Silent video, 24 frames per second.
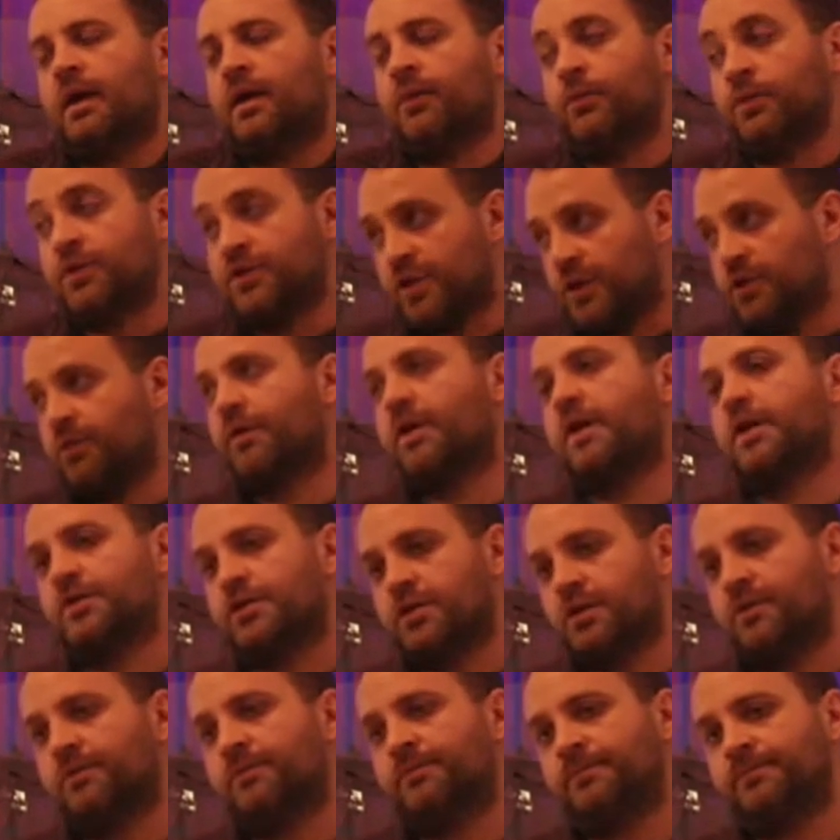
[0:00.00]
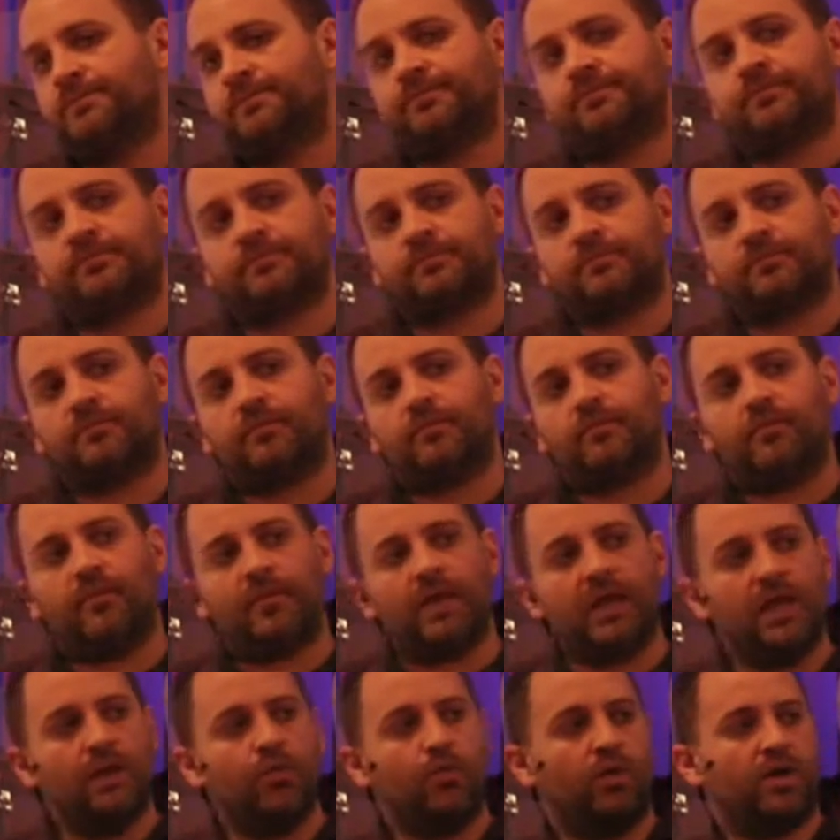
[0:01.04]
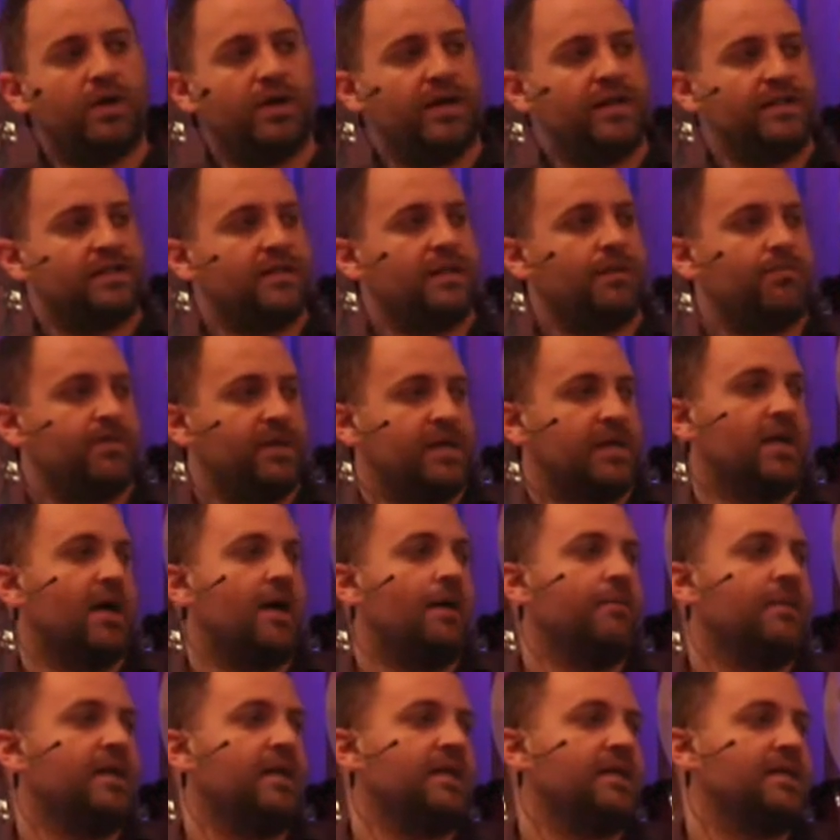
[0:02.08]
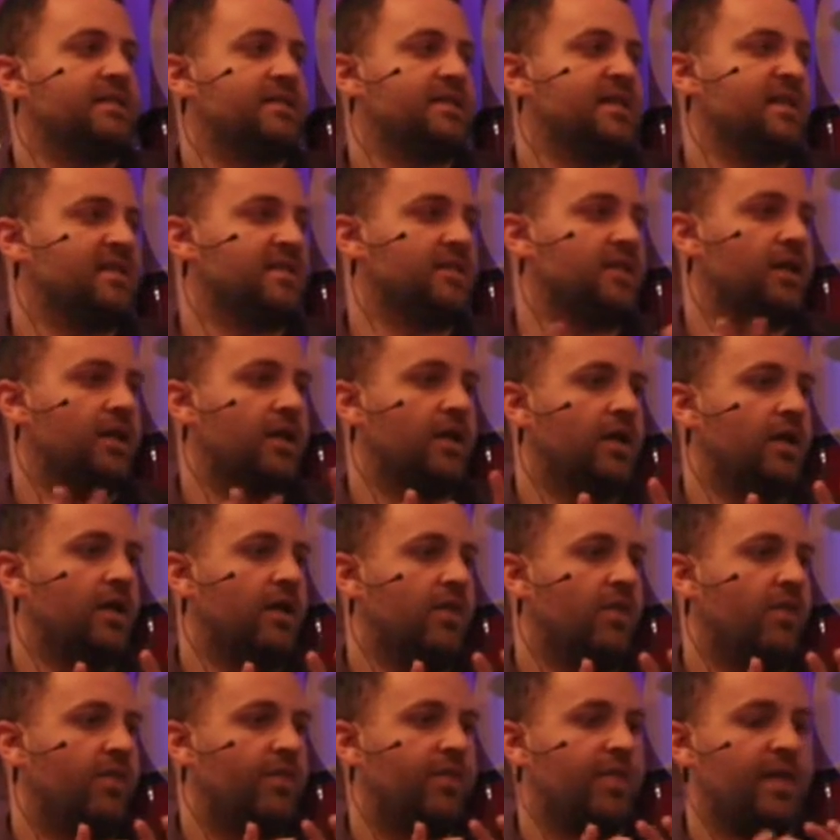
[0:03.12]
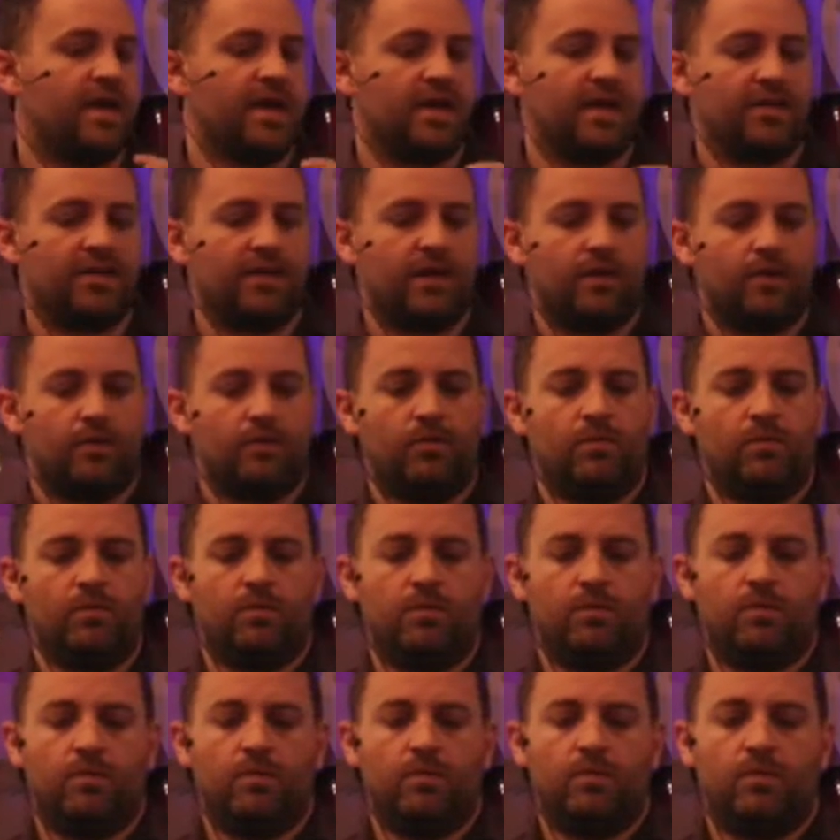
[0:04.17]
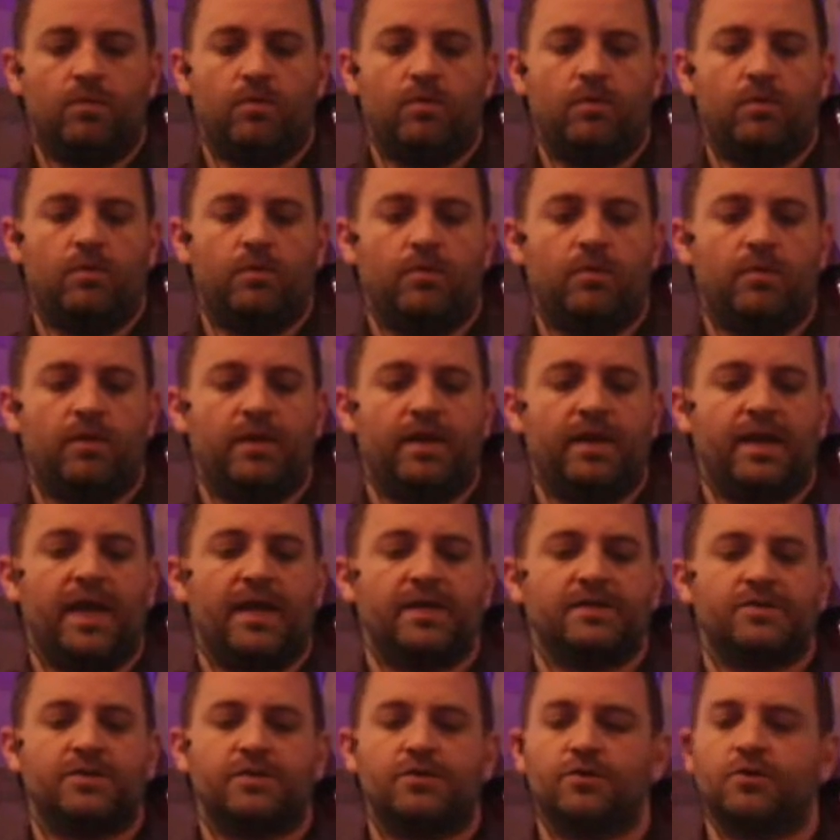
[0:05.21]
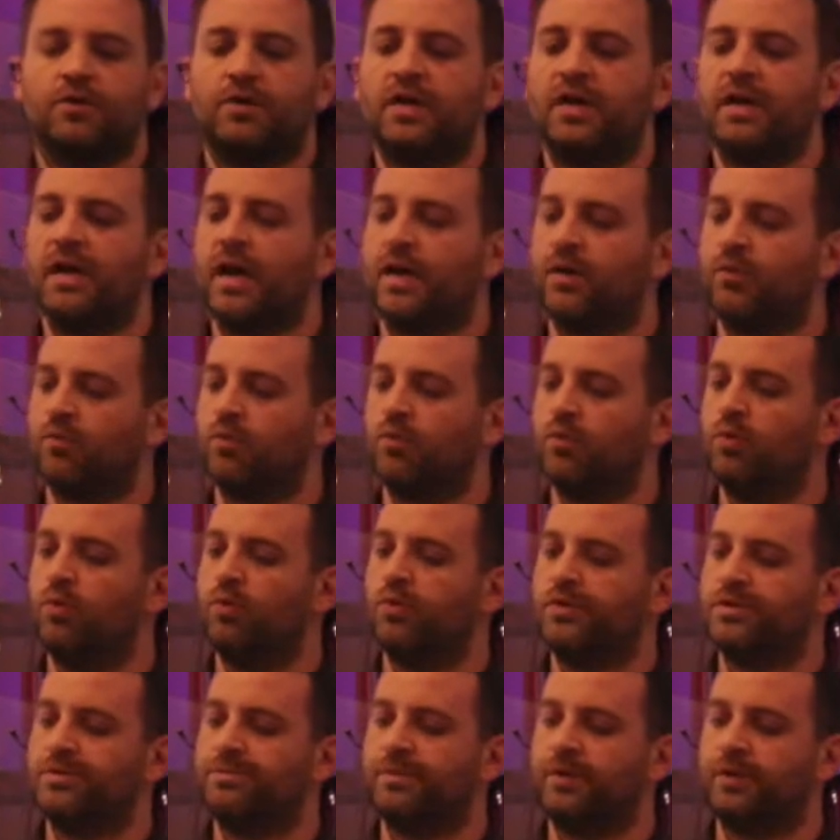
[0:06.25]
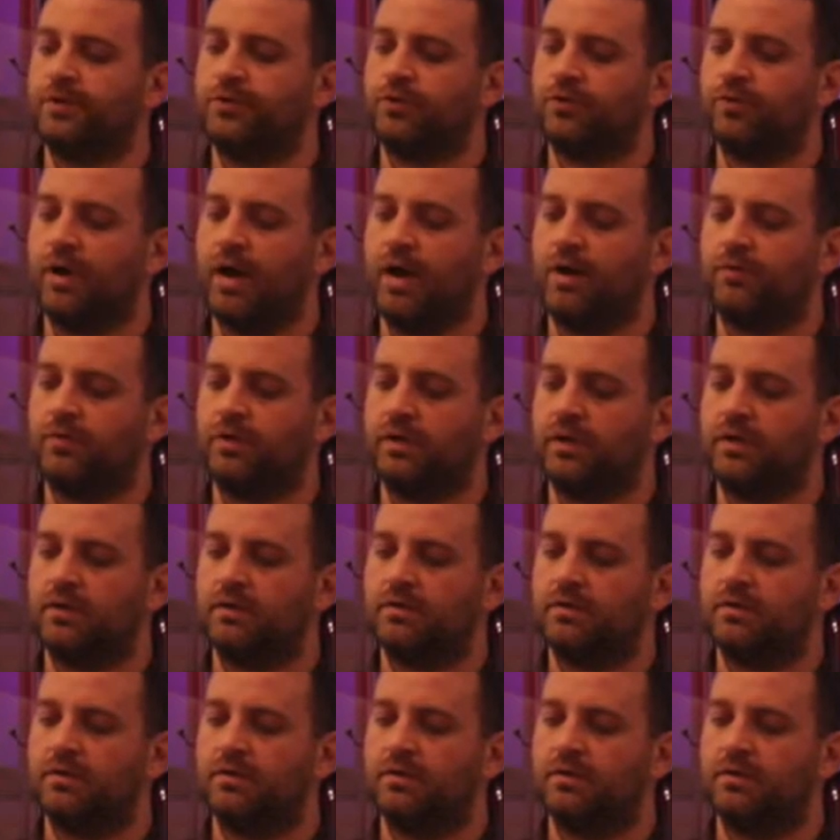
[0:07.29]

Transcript: and regeneration. And what it ends up becoming is this thing that has 39 rules built around it.